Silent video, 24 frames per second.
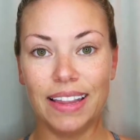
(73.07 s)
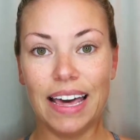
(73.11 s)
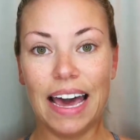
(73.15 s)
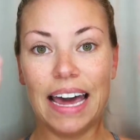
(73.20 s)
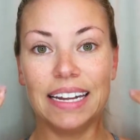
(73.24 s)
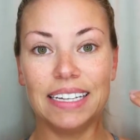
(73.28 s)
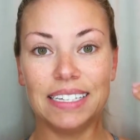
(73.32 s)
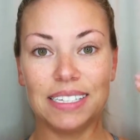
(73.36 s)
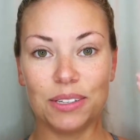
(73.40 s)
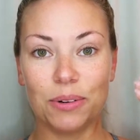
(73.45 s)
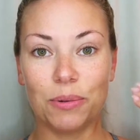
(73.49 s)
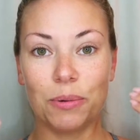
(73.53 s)
That
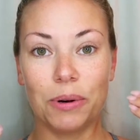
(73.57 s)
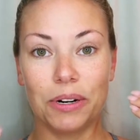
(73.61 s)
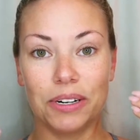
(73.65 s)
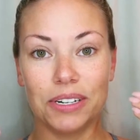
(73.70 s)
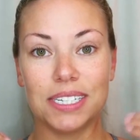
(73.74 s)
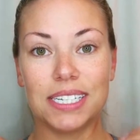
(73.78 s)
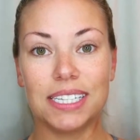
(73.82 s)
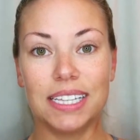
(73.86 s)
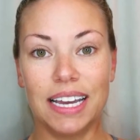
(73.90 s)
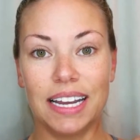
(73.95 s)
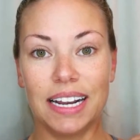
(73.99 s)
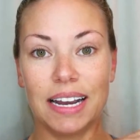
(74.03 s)
is the
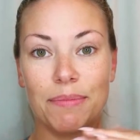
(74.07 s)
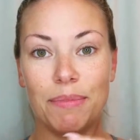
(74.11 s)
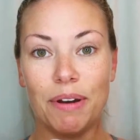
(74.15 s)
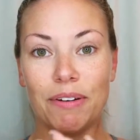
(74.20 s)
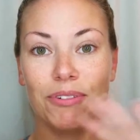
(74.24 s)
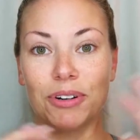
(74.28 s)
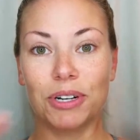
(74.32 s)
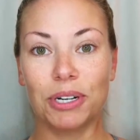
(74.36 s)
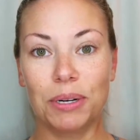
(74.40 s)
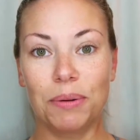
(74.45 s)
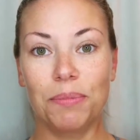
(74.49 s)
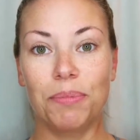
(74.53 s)
worst thing I'm
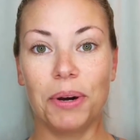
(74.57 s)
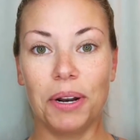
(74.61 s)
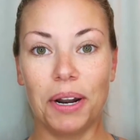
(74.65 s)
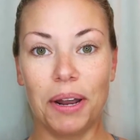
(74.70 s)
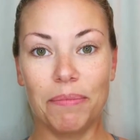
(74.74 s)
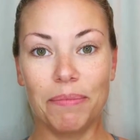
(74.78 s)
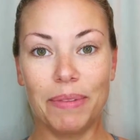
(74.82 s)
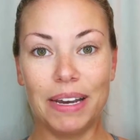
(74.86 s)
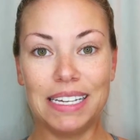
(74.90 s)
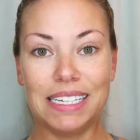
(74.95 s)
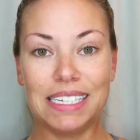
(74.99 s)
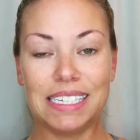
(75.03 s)
ever going to put
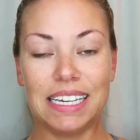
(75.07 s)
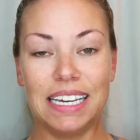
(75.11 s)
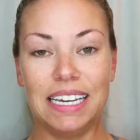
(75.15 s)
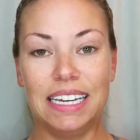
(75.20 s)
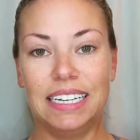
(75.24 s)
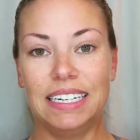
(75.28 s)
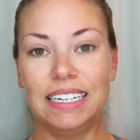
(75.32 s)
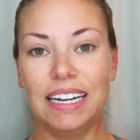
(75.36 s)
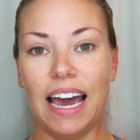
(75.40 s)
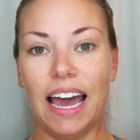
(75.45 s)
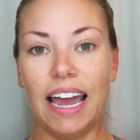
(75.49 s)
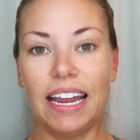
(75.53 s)
on my
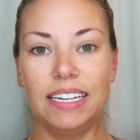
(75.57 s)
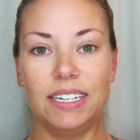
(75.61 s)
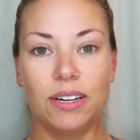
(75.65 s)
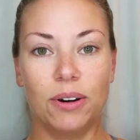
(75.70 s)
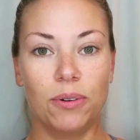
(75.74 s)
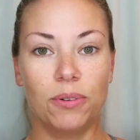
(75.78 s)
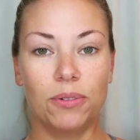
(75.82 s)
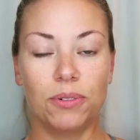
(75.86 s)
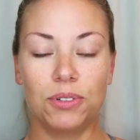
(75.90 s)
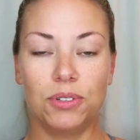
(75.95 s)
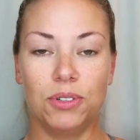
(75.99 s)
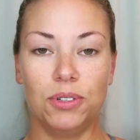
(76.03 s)
skin. I
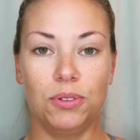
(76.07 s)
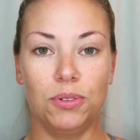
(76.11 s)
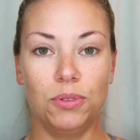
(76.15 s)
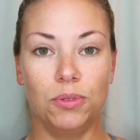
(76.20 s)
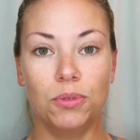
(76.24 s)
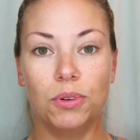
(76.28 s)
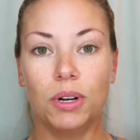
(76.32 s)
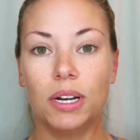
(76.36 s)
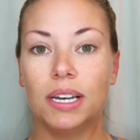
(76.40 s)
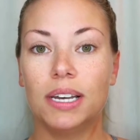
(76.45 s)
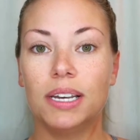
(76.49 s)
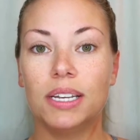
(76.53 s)
don't
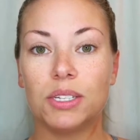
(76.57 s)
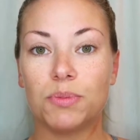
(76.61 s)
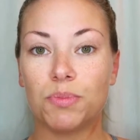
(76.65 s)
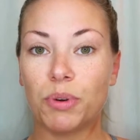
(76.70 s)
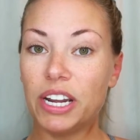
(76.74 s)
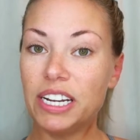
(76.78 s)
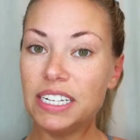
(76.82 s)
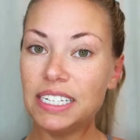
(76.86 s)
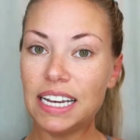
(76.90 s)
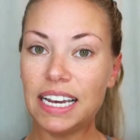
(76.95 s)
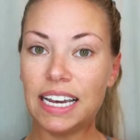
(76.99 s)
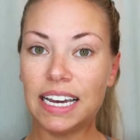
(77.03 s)
do
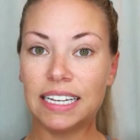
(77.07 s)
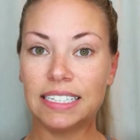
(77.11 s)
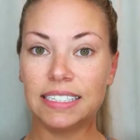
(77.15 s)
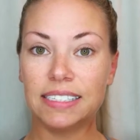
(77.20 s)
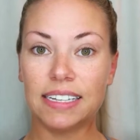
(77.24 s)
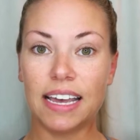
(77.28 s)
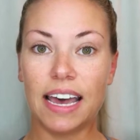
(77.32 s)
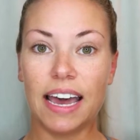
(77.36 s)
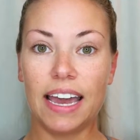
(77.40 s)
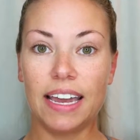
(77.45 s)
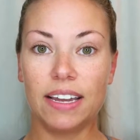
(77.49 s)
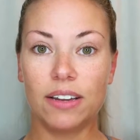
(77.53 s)
spray tans.
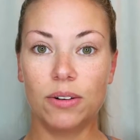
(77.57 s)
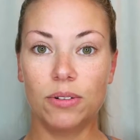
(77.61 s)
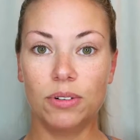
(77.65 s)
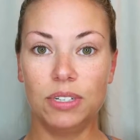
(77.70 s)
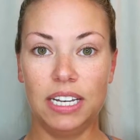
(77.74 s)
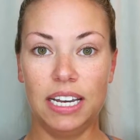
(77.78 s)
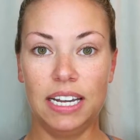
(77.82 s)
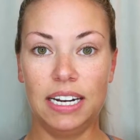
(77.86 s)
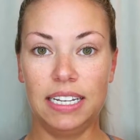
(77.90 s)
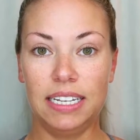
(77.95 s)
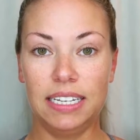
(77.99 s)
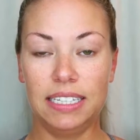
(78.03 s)
I go
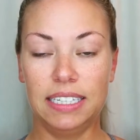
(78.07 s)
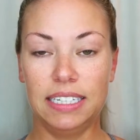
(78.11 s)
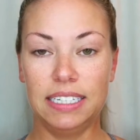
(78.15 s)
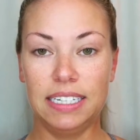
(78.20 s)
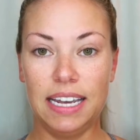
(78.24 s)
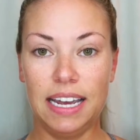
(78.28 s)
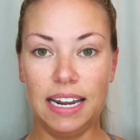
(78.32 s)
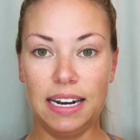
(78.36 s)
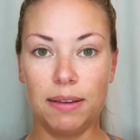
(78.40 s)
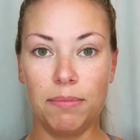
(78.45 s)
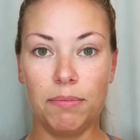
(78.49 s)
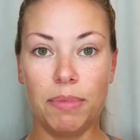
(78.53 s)
tanning in the
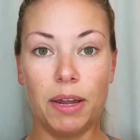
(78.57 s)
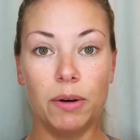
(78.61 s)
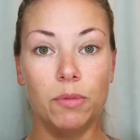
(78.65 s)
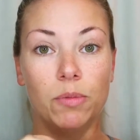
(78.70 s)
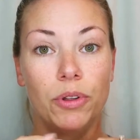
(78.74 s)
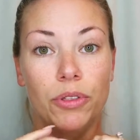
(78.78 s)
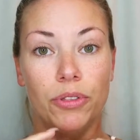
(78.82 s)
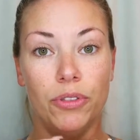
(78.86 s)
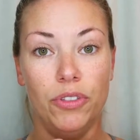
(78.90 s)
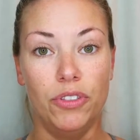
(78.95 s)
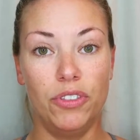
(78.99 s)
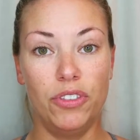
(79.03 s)
tanning bed
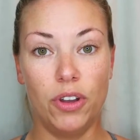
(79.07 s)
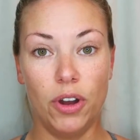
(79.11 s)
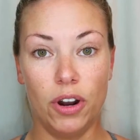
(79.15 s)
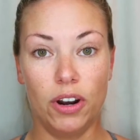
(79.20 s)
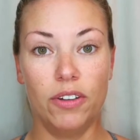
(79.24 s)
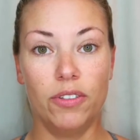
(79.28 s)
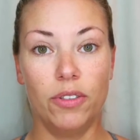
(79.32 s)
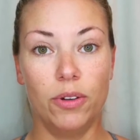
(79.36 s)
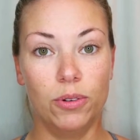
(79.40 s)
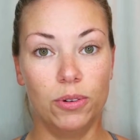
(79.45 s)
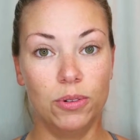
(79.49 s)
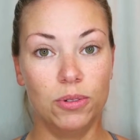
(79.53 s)
with none
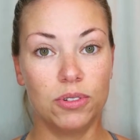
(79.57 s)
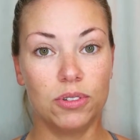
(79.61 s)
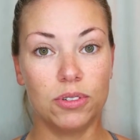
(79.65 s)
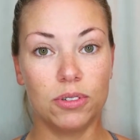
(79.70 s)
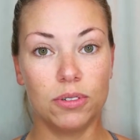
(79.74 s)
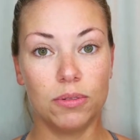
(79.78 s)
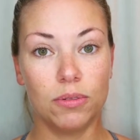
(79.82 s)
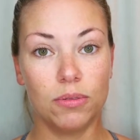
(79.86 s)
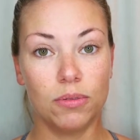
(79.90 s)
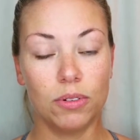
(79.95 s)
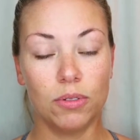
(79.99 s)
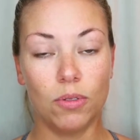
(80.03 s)
of
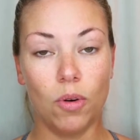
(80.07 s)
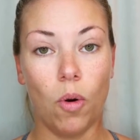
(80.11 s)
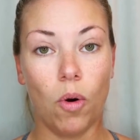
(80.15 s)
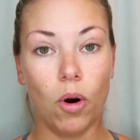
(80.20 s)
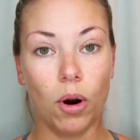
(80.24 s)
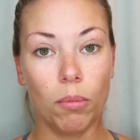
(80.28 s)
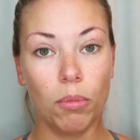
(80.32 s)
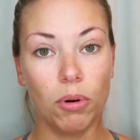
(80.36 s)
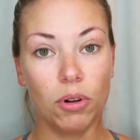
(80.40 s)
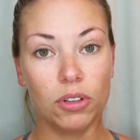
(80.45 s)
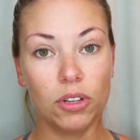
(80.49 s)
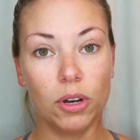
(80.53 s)
those
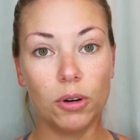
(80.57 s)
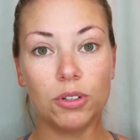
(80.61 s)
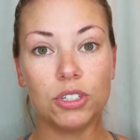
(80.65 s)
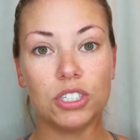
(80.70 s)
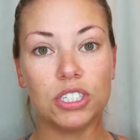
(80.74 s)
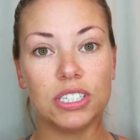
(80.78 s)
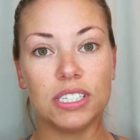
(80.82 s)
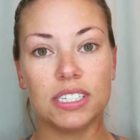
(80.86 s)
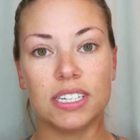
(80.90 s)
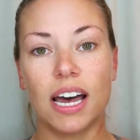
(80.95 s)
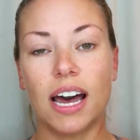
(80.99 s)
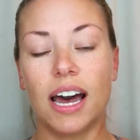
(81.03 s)
horrible
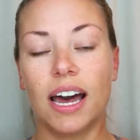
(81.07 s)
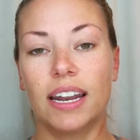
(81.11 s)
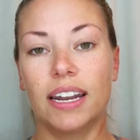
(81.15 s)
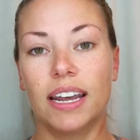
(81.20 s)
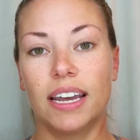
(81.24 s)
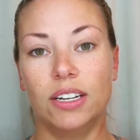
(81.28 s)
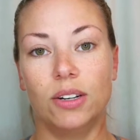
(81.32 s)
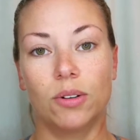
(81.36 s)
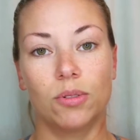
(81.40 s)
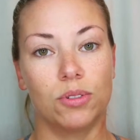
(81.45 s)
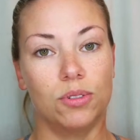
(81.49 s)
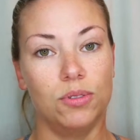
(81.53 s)
lotions on.
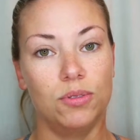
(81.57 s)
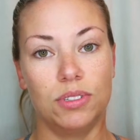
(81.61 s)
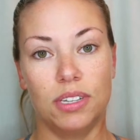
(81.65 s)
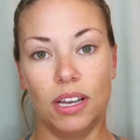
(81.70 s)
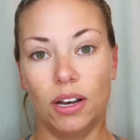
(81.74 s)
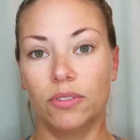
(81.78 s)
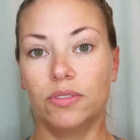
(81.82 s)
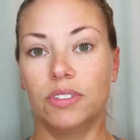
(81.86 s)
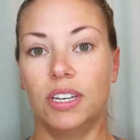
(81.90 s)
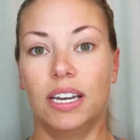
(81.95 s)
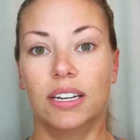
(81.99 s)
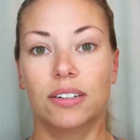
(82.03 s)
I don't do
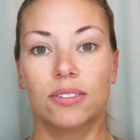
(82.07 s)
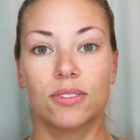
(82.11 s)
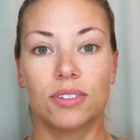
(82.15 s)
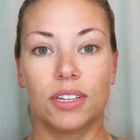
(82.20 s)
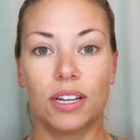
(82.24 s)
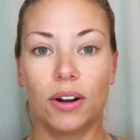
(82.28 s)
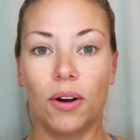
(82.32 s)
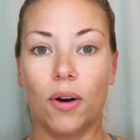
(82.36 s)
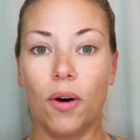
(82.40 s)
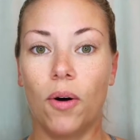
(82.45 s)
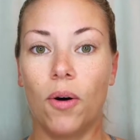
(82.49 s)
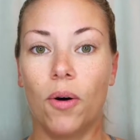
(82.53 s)
self tanners
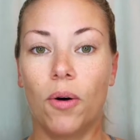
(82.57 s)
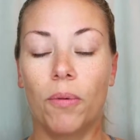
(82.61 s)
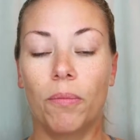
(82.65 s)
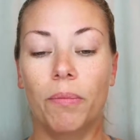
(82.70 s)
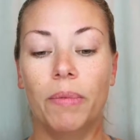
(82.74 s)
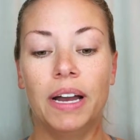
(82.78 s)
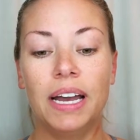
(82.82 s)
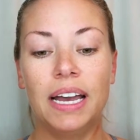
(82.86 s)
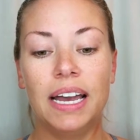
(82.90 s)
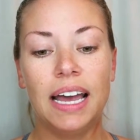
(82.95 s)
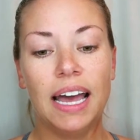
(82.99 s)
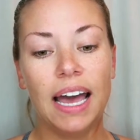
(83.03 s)
at
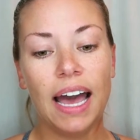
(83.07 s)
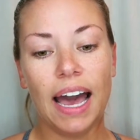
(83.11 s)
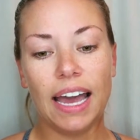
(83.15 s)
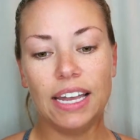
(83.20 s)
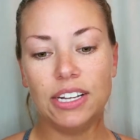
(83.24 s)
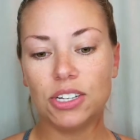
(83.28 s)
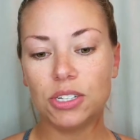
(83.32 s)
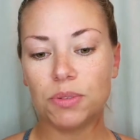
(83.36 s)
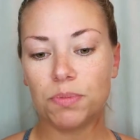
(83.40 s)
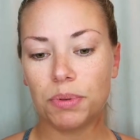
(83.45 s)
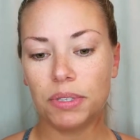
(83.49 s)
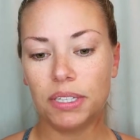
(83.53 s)
home. I
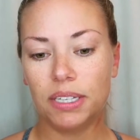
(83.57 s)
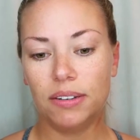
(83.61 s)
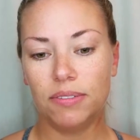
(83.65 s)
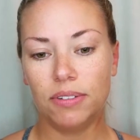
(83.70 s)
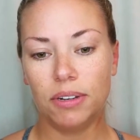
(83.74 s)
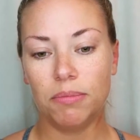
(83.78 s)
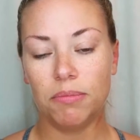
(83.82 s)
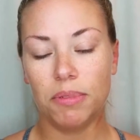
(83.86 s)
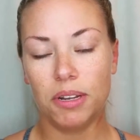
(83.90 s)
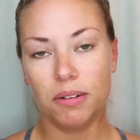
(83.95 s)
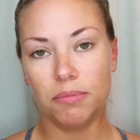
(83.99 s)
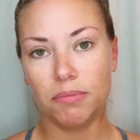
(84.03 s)
just believe
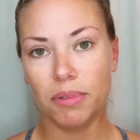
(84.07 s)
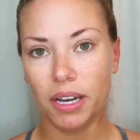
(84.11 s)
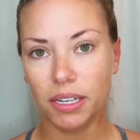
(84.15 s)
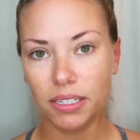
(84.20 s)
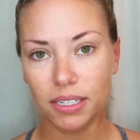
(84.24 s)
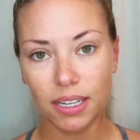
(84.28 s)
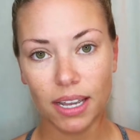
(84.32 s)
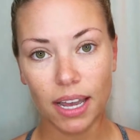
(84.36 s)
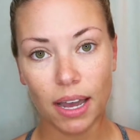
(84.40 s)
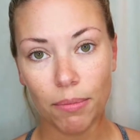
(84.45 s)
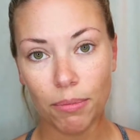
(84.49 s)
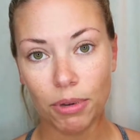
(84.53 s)
in
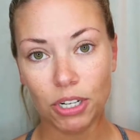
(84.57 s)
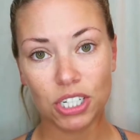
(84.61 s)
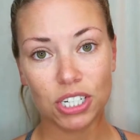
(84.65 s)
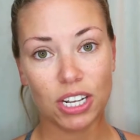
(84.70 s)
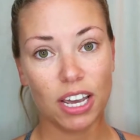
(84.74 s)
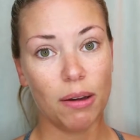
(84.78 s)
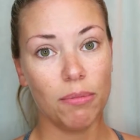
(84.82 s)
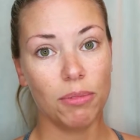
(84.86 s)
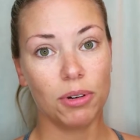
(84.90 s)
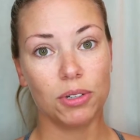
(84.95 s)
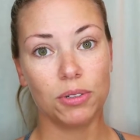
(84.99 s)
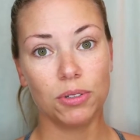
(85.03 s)
minimizing how much
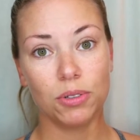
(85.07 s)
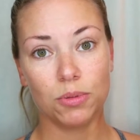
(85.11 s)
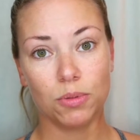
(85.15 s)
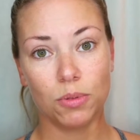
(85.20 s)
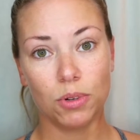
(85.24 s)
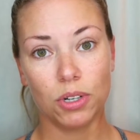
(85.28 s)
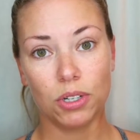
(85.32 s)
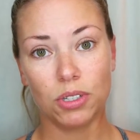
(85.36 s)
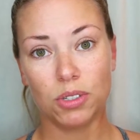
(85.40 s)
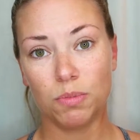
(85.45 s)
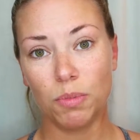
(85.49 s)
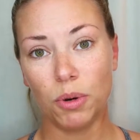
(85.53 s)
chemicals
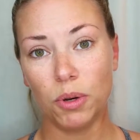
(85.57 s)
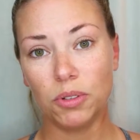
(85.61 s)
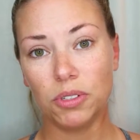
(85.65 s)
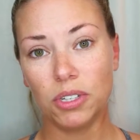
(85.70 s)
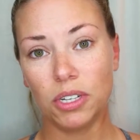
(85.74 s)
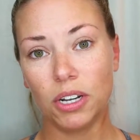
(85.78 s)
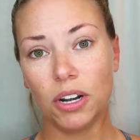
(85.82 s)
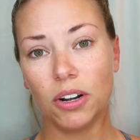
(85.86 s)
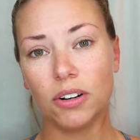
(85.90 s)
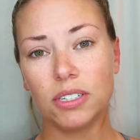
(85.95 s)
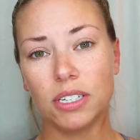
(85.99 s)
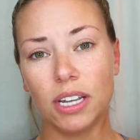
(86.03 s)
we're
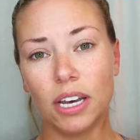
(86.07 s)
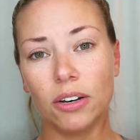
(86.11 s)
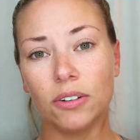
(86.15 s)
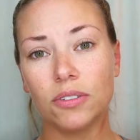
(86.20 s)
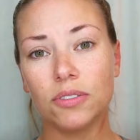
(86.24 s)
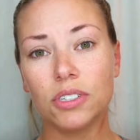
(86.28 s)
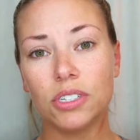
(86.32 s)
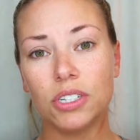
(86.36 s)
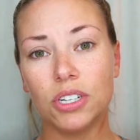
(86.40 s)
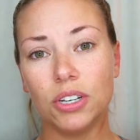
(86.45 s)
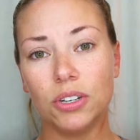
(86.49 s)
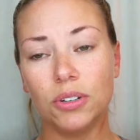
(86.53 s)
exposing
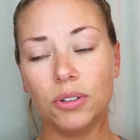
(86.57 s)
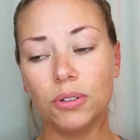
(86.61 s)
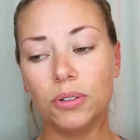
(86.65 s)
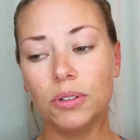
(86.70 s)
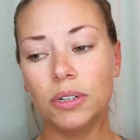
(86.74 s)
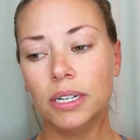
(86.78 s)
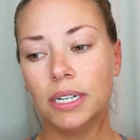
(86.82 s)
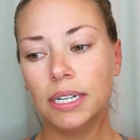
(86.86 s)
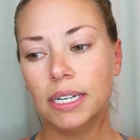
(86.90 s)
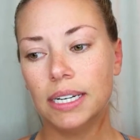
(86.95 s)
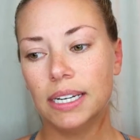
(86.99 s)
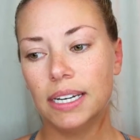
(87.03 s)
ourselves to.